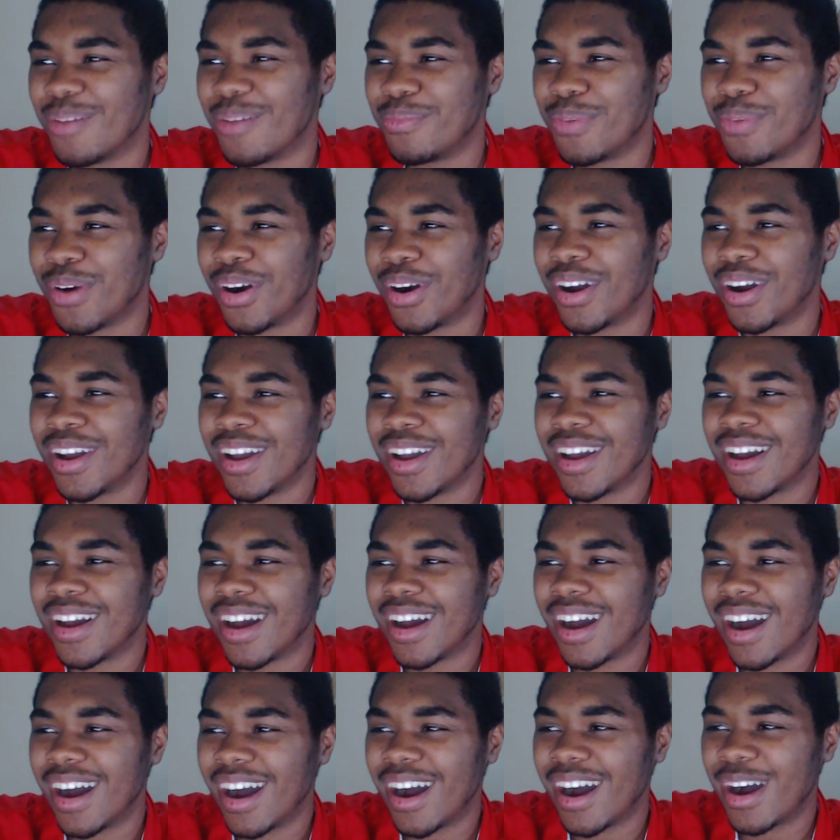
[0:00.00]
But
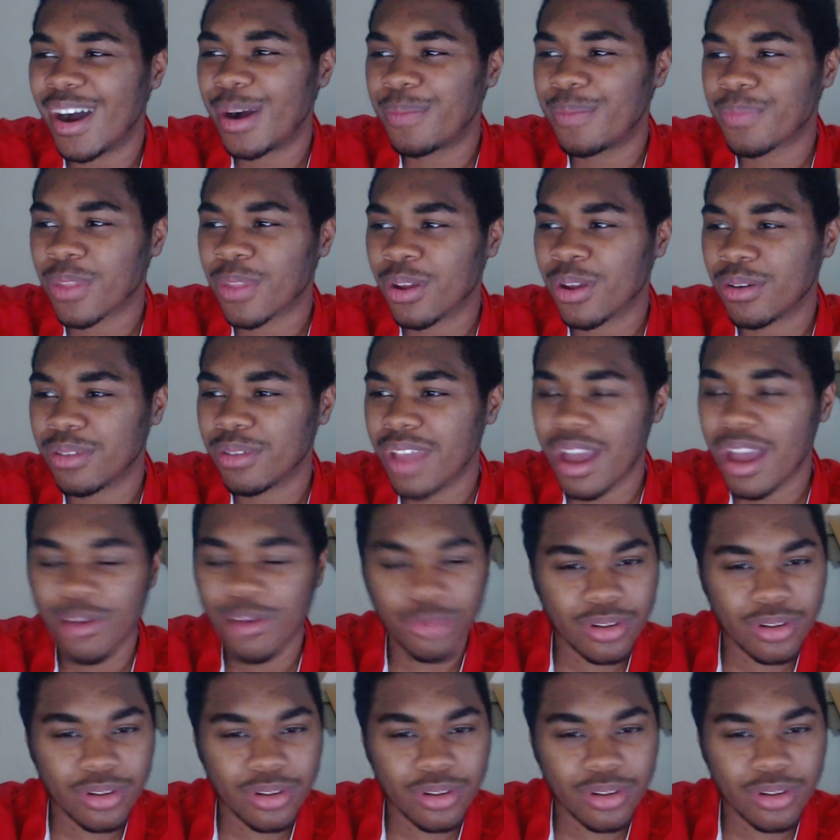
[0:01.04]
yeah,